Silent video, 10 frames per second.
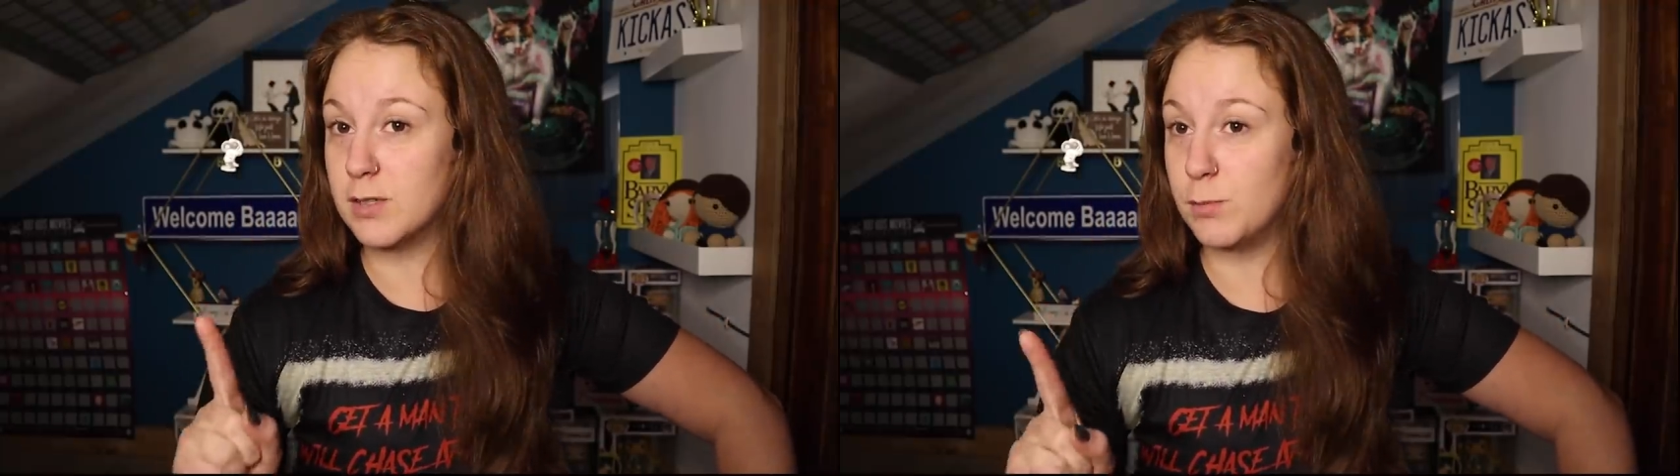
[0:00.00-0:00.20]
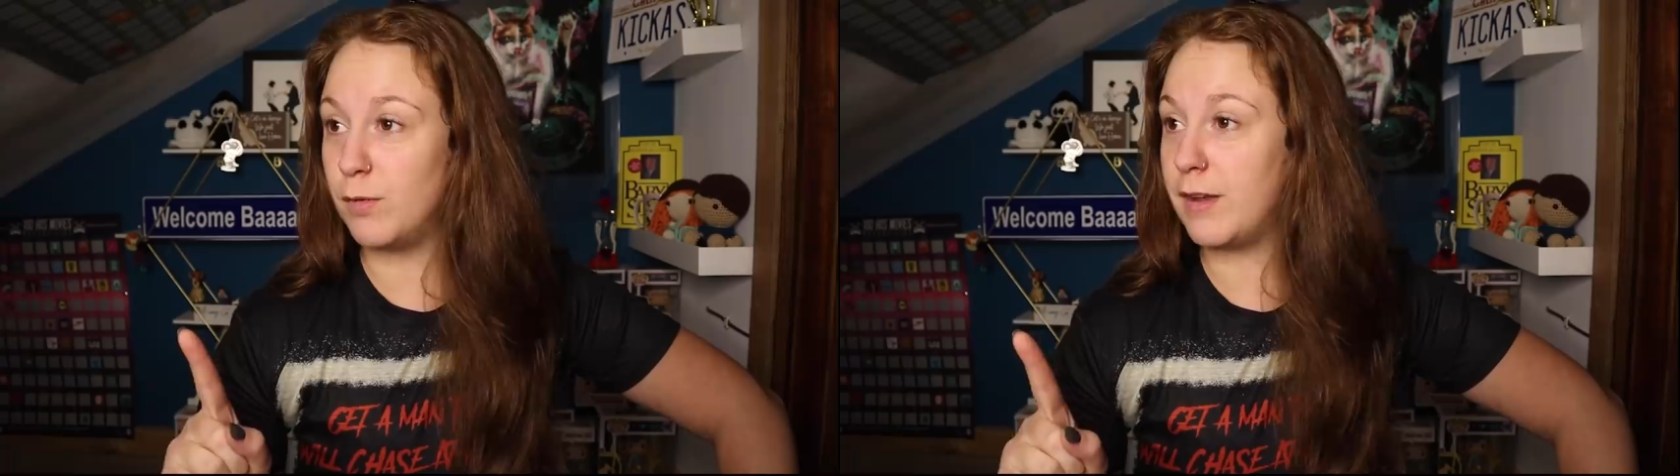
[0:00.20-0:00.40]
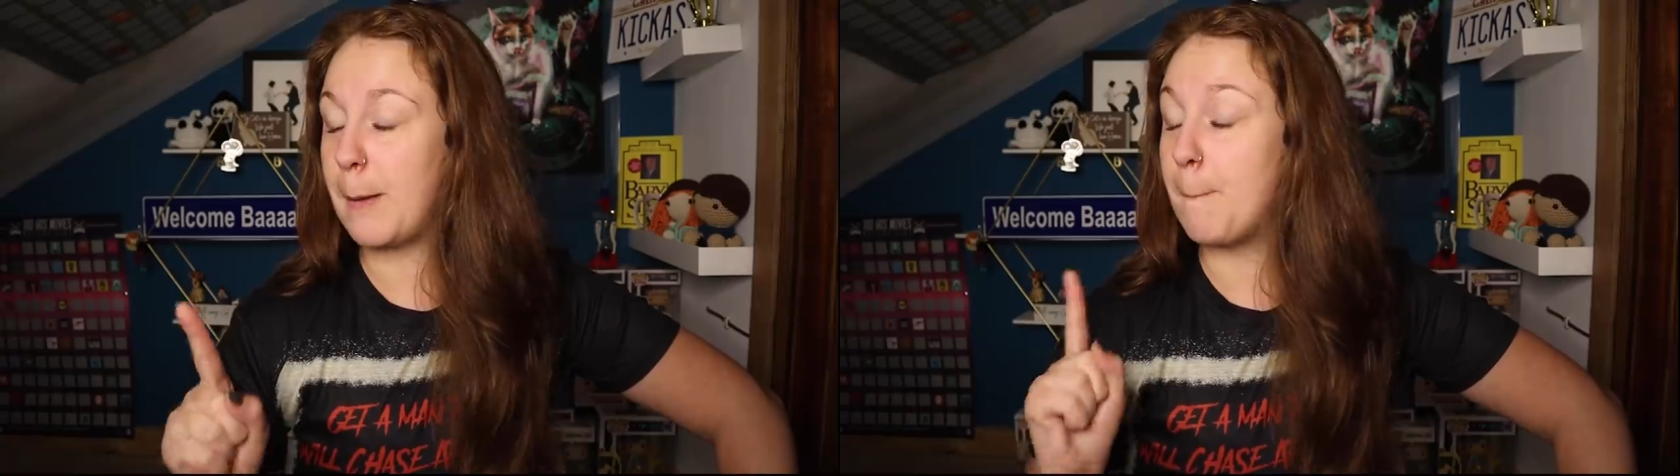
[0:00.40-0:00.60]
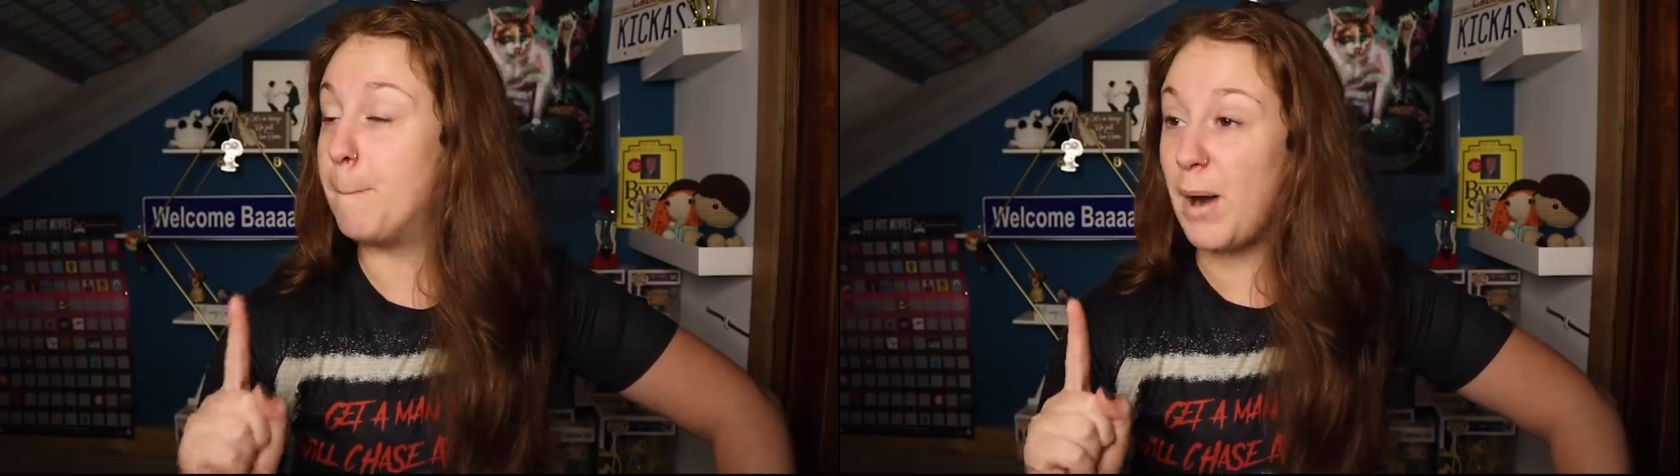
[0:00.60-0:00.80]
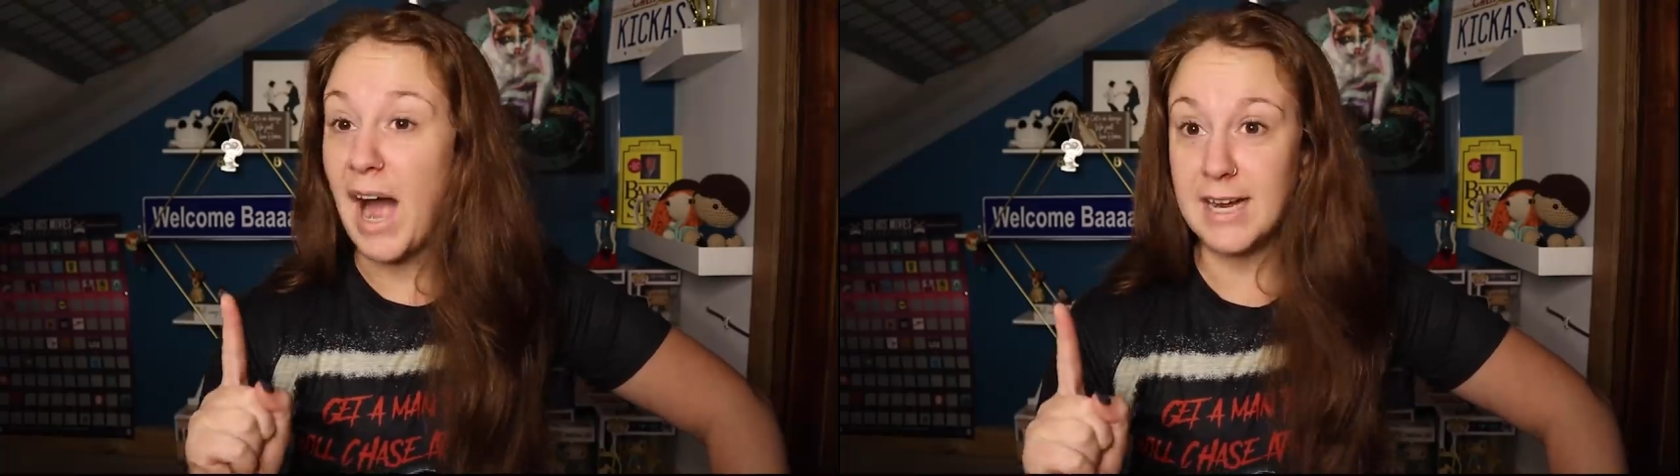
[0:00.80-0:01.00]
this movie,
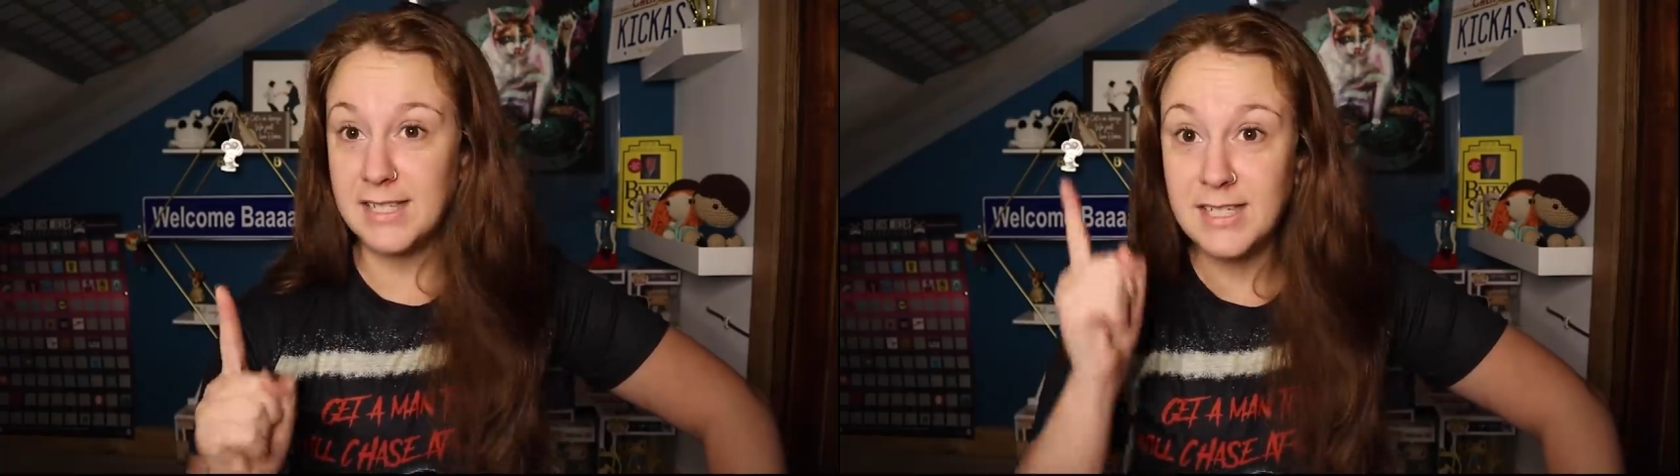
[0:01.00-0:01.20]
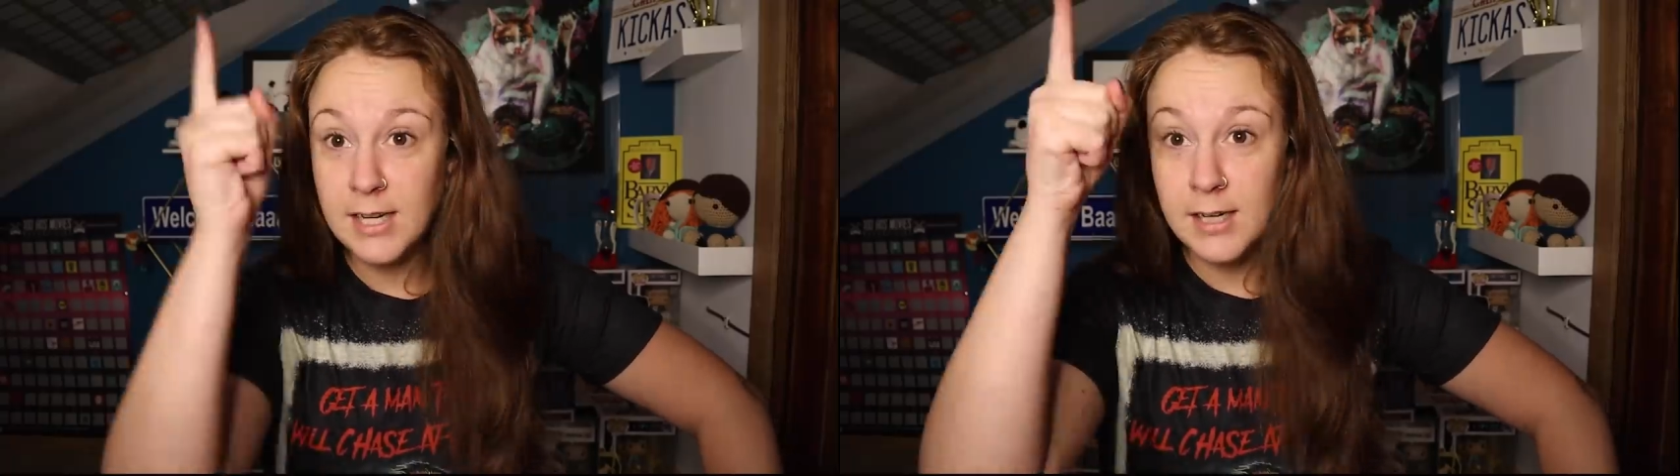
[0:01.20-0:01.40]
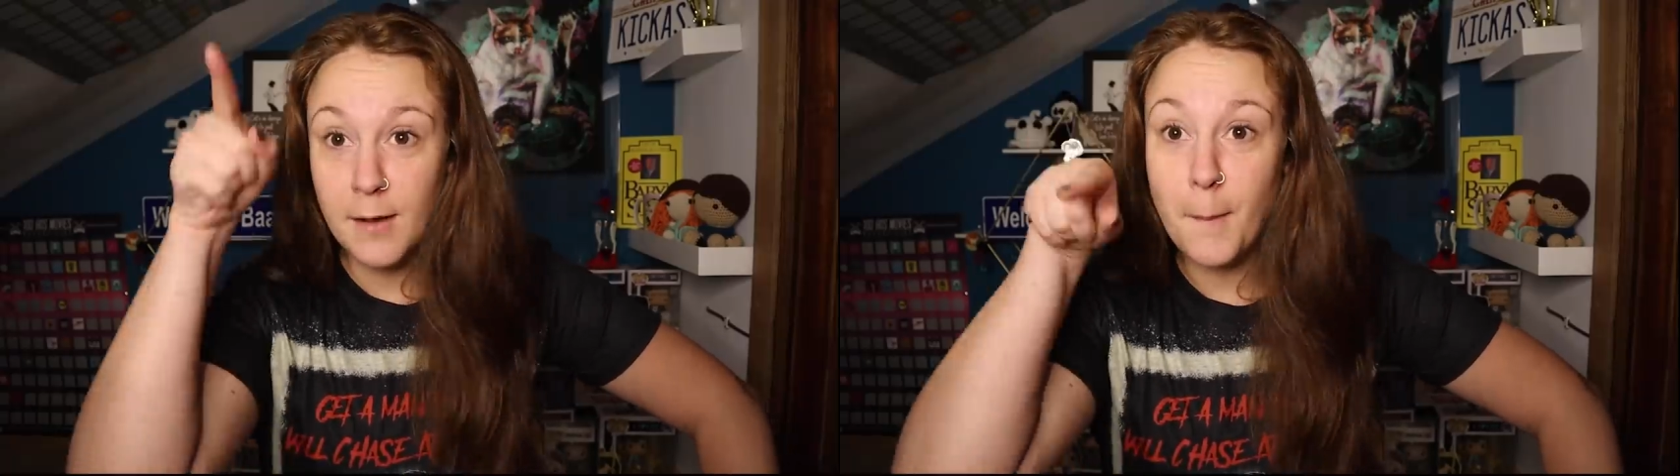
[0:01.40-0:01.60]
but,